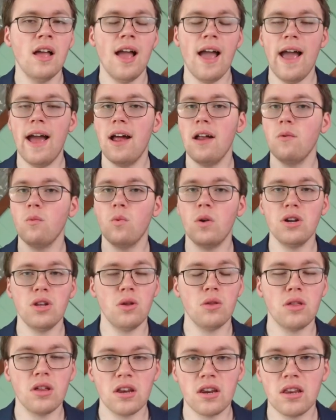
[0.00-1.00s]
And what do
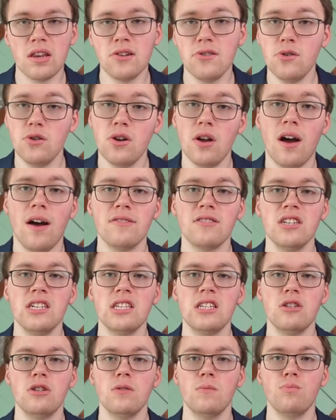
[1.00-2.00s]
you think they're going to do in the
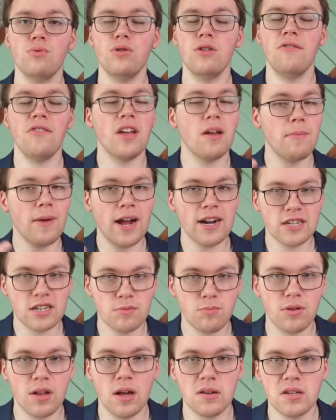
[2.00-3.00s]
offseason to improve and get back
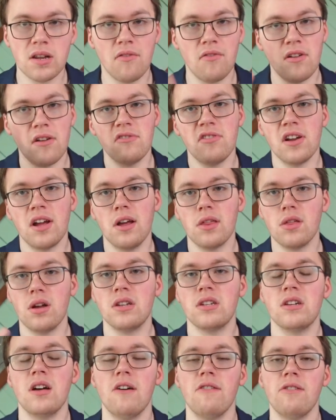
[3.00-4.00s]
to the playoffs? Definitely, I'd love to hear your
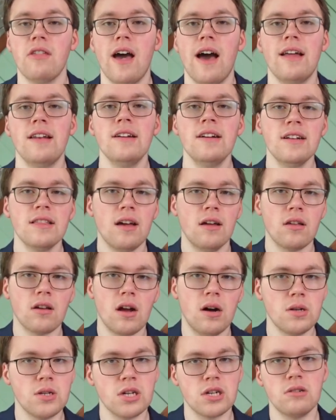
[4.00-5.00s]
thoughts on all of that down in the
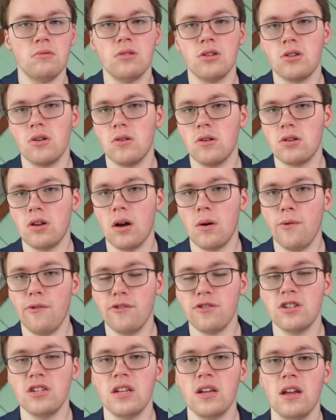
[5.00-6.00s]
comment section below. So I'm going to talk about
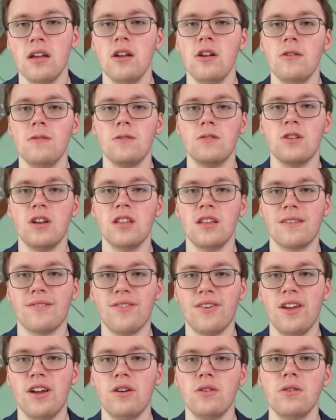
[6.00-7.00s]
for today, or tell you this
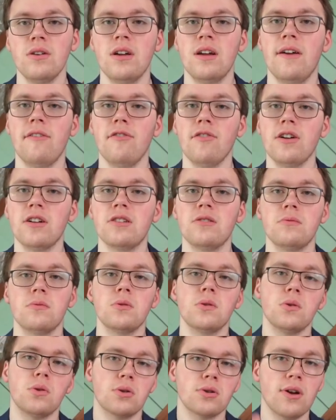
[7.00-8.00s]
video. And if you'd like
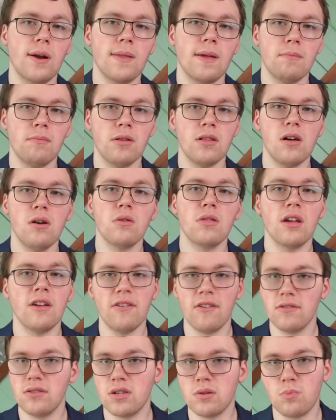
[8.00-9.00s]
to subscribe down below, thank
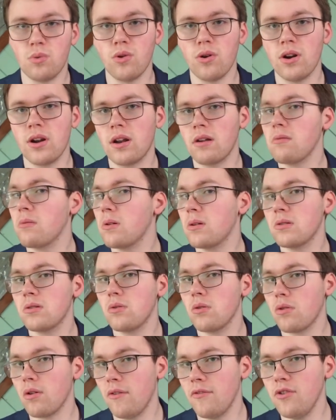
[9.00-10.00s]
you for your support and your
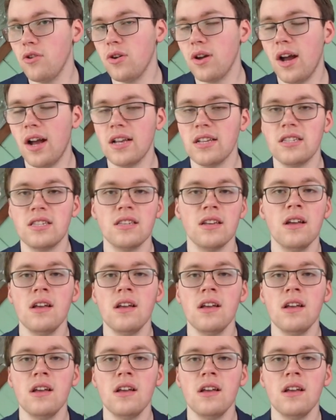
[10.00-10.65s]
loyalty with all of you guys.